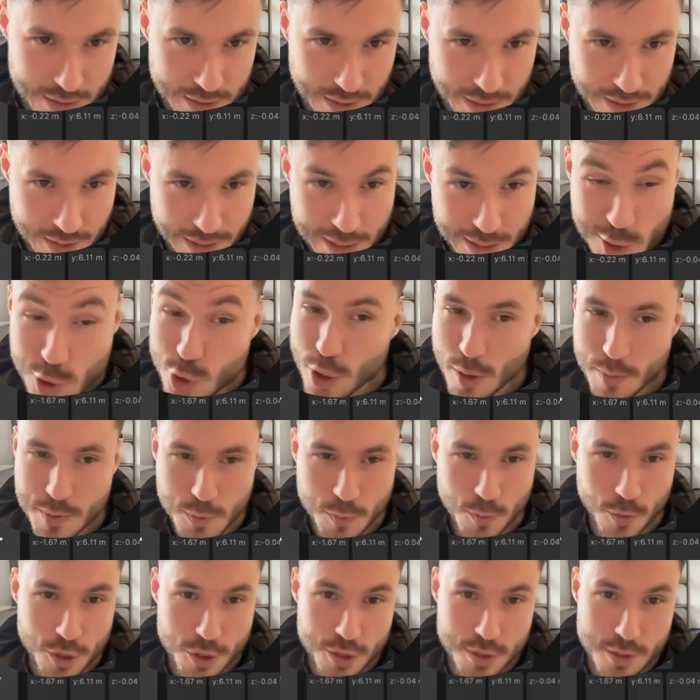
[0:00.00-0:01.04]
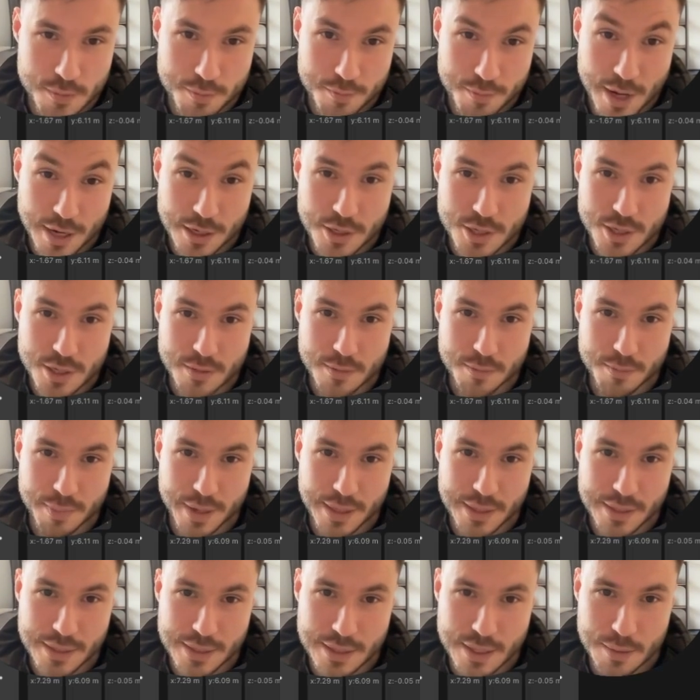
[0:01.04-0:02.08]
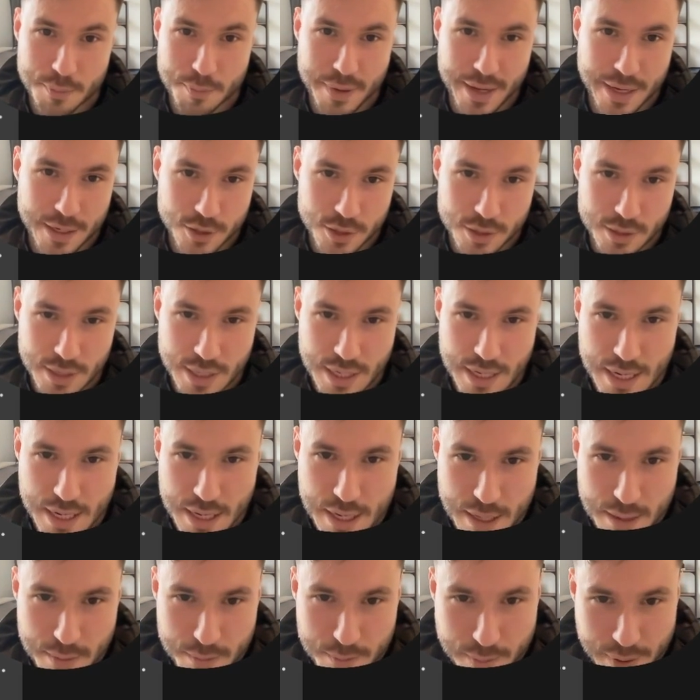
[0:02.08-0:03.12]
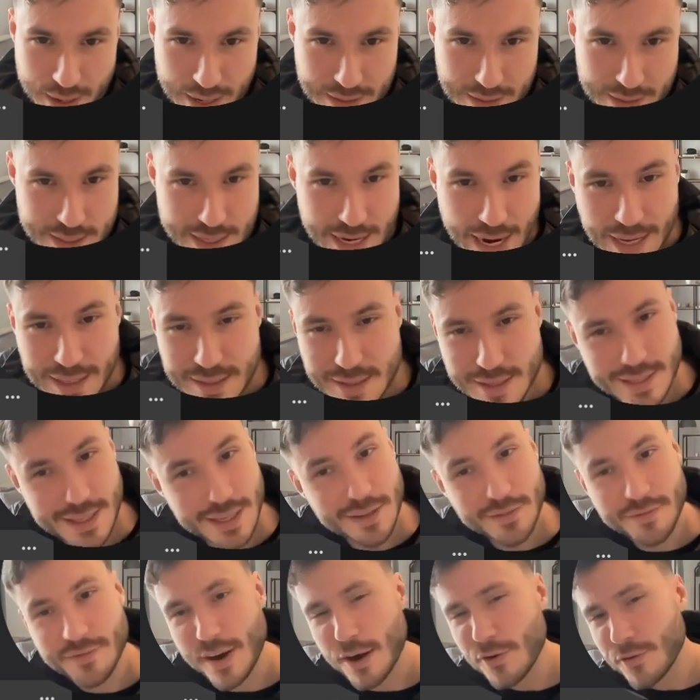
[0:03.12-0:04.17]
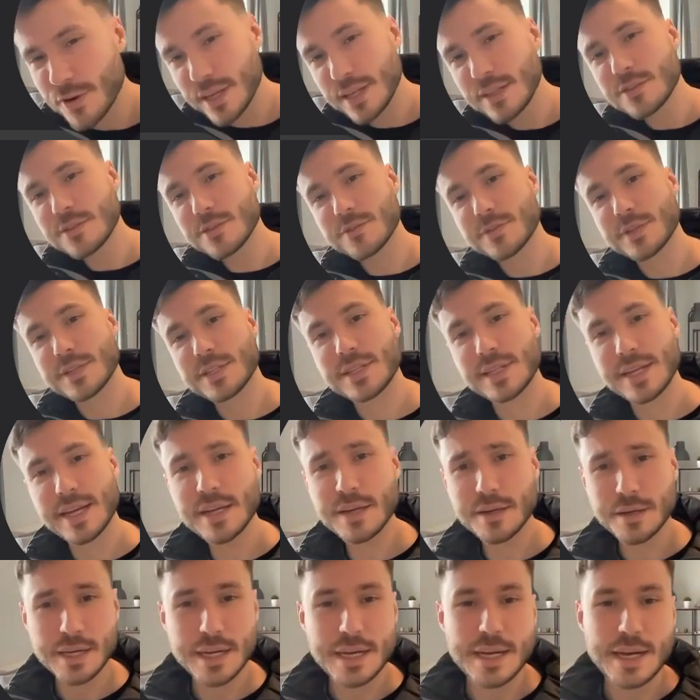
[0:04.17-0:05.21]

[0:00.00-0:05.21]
that xNURBS was much better than patch but yeah still very interesting